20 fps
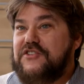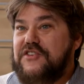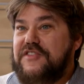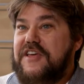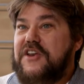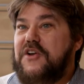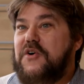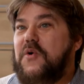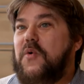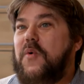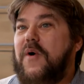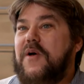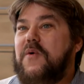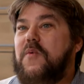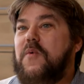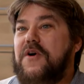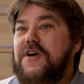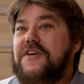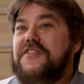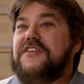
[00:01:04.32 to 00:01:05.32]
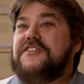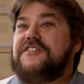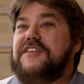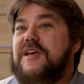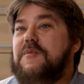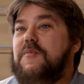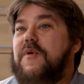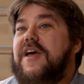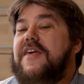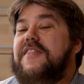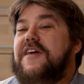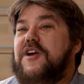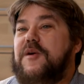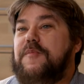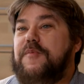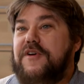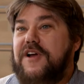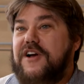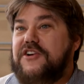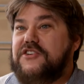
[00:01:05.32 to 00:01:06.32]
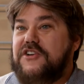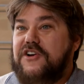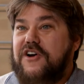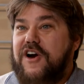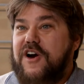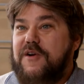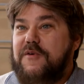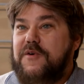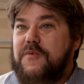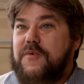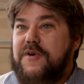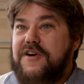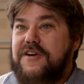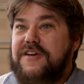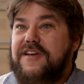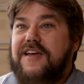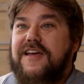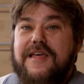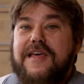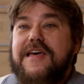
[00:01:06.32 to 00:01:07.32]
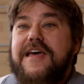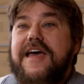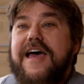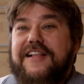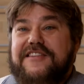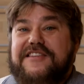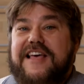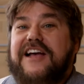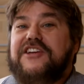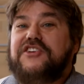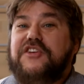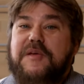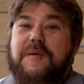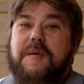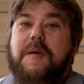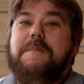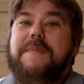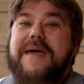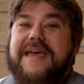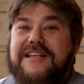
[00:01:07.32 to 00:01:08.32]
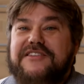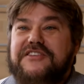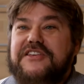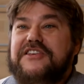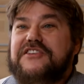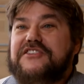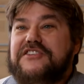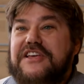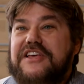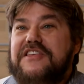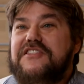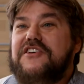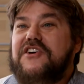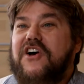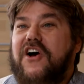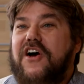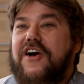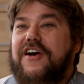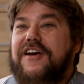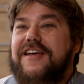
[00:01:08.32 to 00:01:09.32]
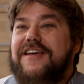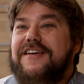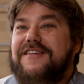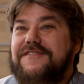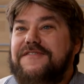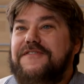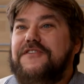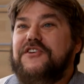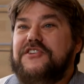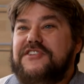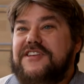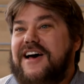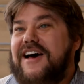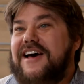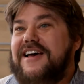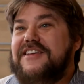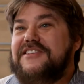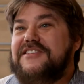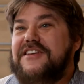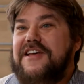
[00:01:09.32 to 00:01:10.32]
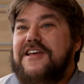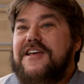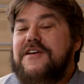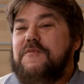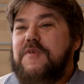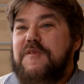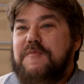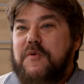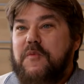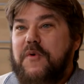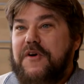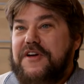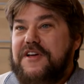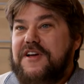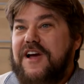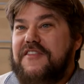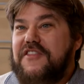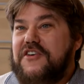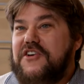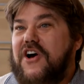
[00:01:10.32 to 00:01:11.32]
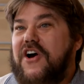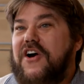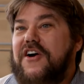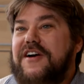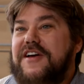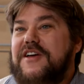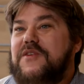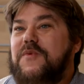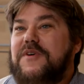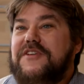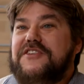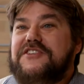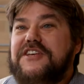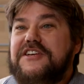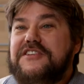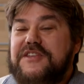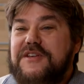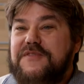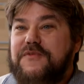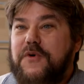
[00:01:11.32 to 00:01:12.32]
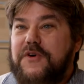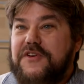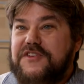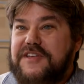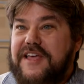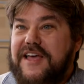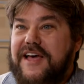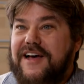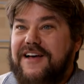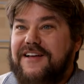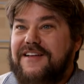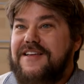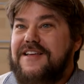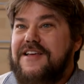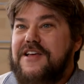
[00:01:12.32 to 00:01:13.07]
so they don't quite work the same way that our production car would work. It's actually amazing seeing the car in full size. We've been working on the car in 164 scale,